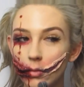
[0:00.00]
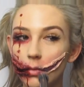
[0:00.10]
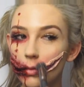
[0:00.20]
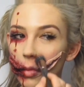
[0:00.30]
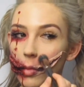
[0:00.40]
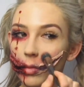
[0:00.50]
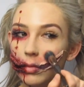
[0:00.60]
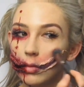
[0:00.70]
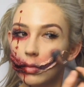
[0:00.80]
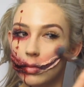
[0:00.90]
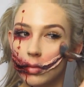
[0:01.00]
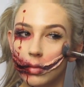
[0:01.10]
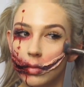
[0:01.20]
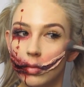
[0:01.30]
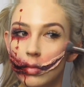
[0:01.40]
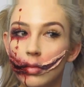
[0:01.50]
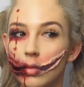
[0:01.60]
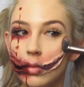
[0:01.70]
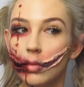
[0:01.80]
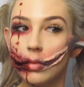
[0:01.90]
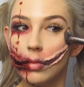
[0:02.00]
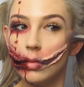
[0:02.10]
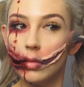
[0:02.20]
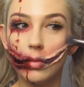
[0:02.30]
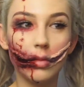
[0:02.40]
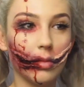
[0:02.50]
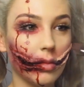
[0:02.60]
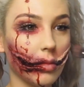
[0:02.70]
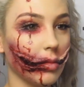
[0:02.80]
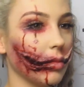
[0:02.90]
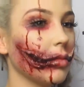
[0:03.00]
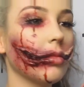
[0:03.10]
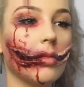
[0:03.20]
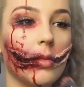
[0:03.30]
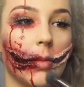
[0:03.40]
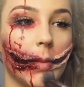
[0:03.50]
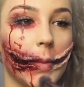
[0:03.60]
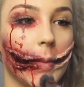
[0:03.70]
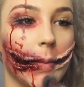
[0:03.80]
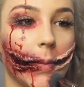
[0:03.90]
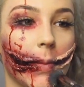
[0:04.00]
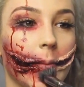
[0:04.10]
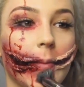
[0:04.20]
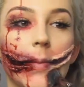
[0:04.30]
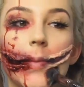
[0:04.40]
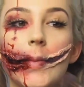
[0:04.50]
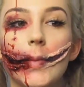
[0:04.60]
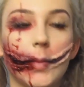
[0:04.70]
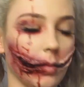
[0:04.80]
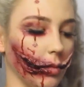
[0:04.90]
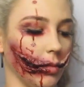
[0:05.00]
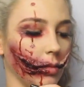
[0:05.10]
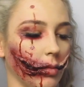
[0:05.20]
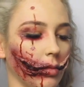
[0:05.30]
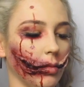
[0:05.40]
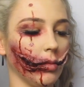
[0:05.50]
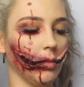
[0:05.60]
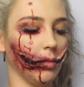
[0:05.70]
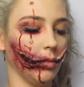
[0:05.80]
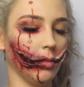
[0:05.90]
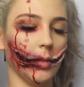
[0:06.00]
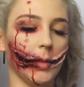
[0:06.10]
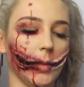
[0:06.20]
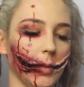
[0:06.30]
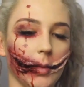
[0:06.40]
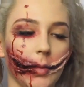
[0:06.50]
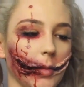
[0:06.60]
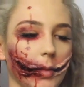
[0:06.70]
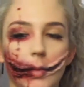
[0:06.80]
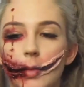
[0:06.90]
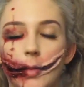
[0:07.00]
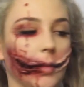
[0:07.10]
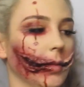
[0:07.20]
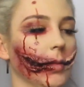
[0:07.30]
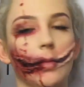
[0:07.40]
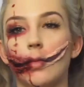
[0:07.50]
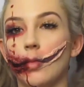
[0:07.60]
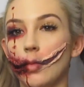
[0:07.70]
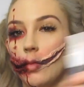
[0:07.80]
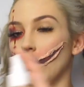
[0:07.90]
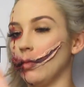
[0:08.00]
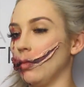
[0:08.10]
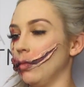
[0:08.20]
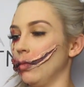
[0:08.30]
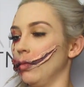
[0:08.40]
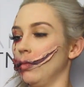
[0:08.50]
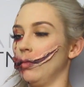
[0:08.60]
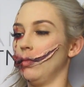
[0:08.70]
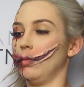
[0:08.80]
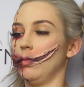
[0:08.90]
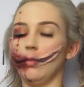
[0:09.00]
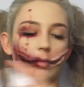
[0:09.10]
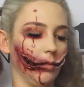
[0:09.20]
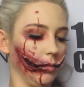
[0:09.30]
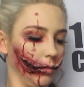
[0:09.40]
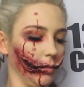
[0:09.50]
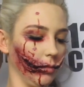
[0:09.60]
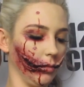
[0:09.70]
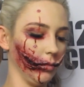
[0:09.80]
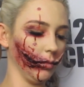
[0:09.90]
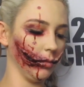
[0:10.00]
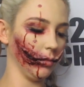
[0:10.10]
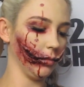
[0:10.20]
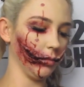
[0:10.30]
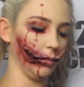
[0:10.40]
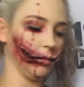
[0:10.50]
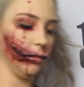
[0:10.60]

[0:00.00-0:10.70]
it look like we have some smeared blood on our face and some texture. So this is adding some dimension again to the face, making it look a little